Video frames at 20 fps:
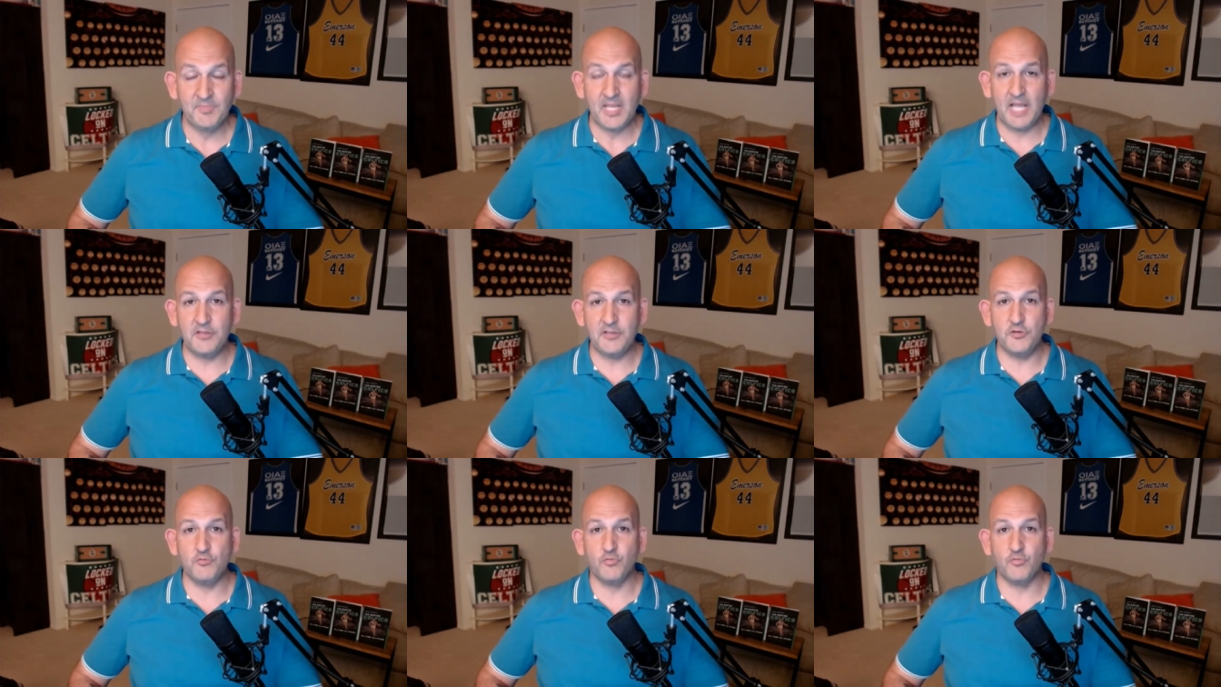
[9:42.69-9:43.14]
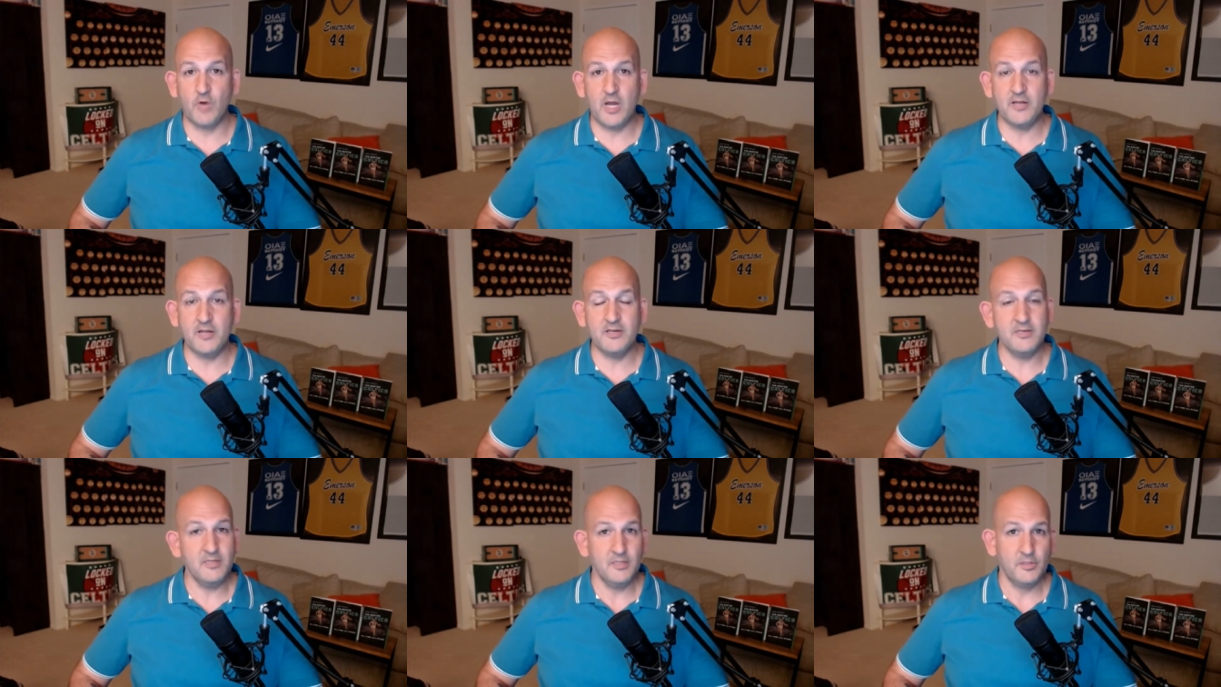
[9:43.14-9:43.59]
and you
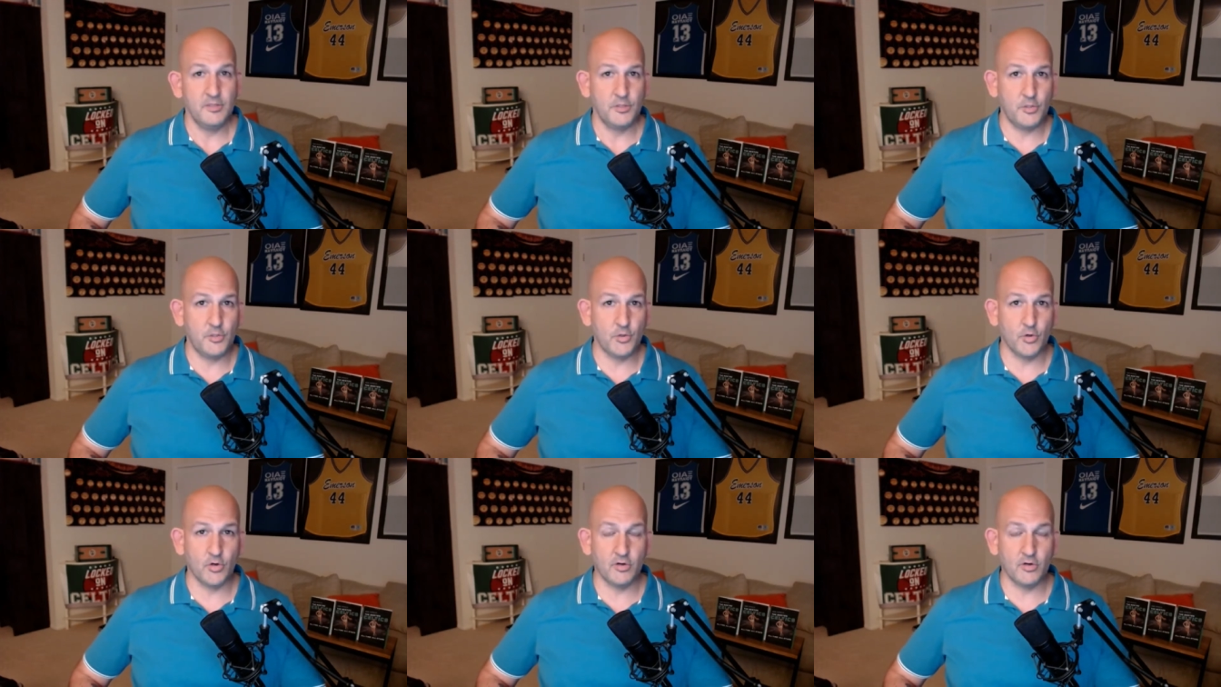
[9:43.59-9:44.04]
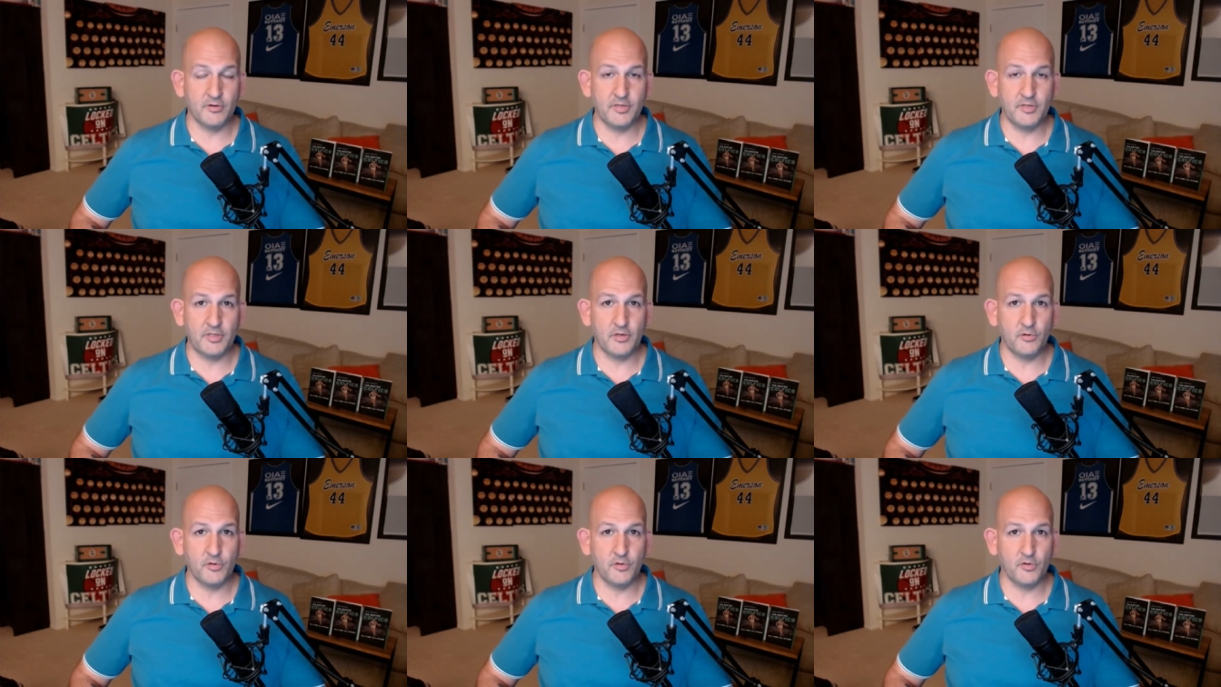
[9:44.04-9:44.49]
run your,
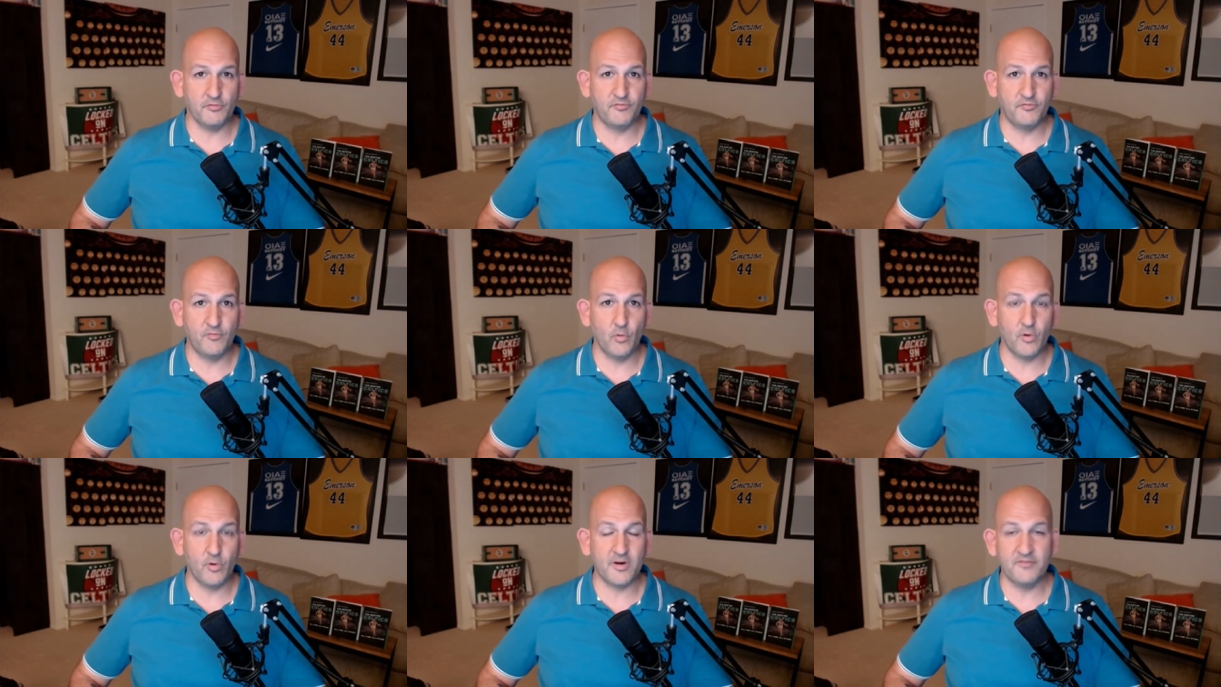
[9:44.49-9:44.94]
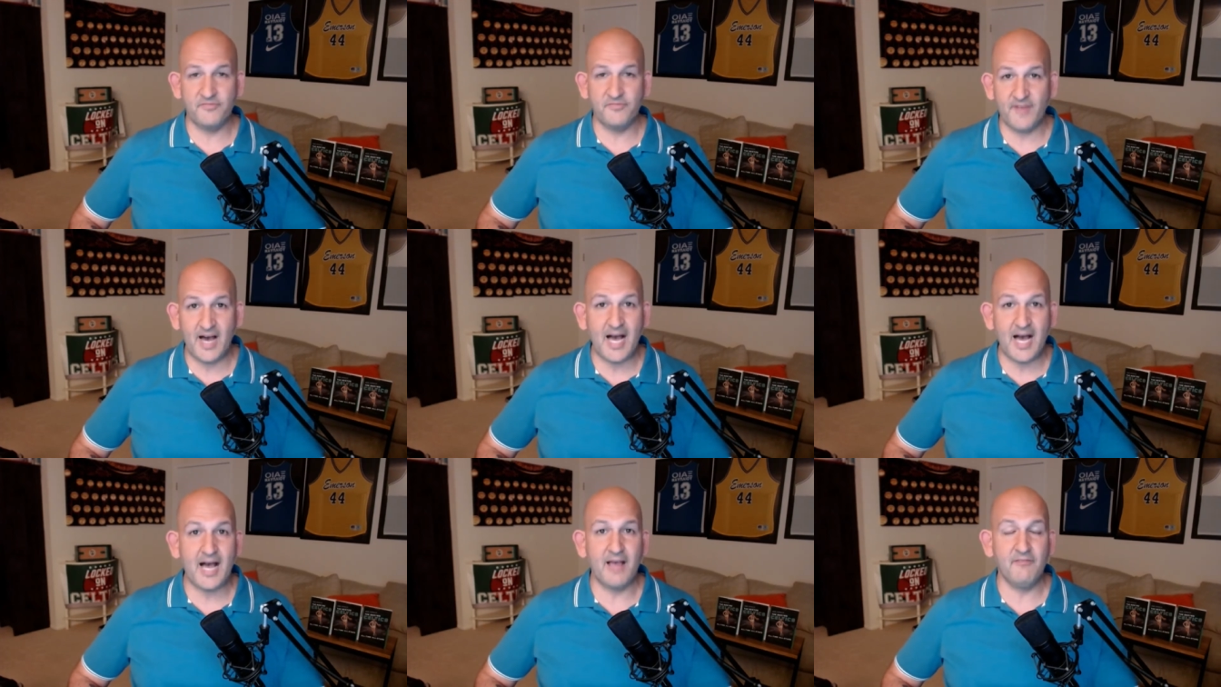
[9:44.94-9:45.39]
you know, your four and
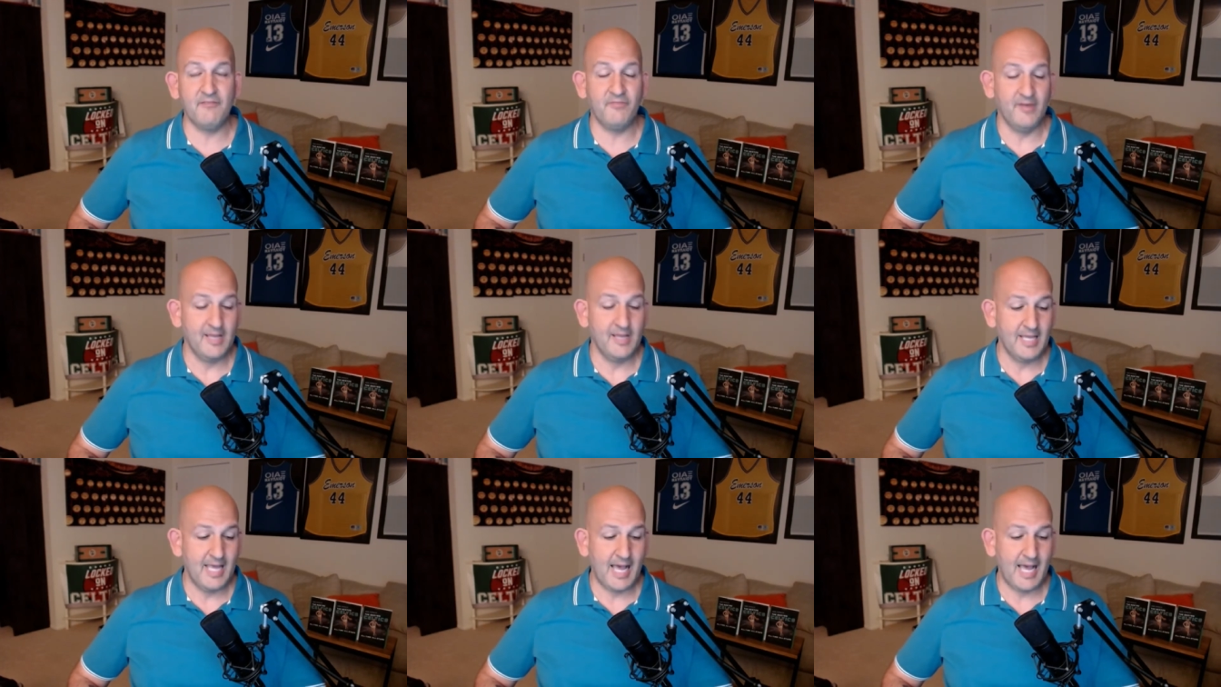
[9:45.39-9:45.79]
five